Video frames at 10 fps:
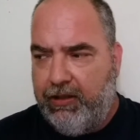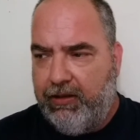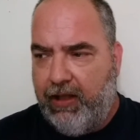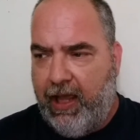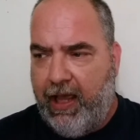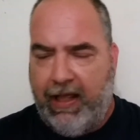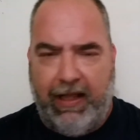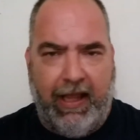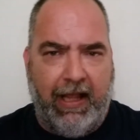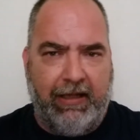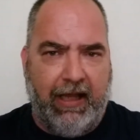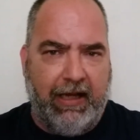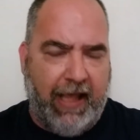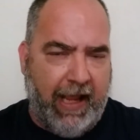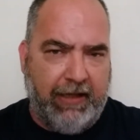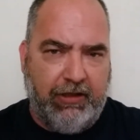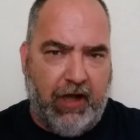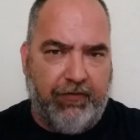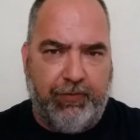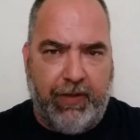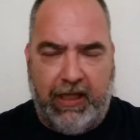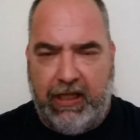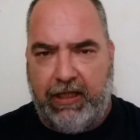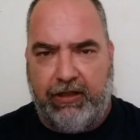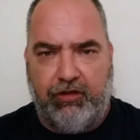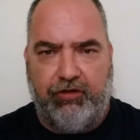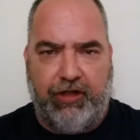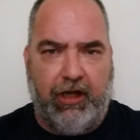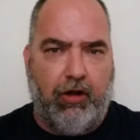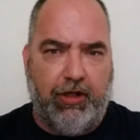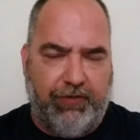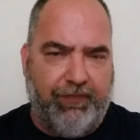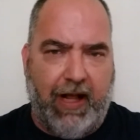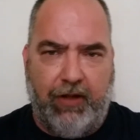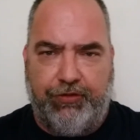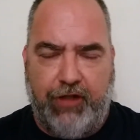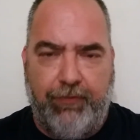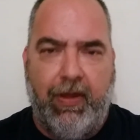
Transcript: and handcuffed me and said all this vile stuff,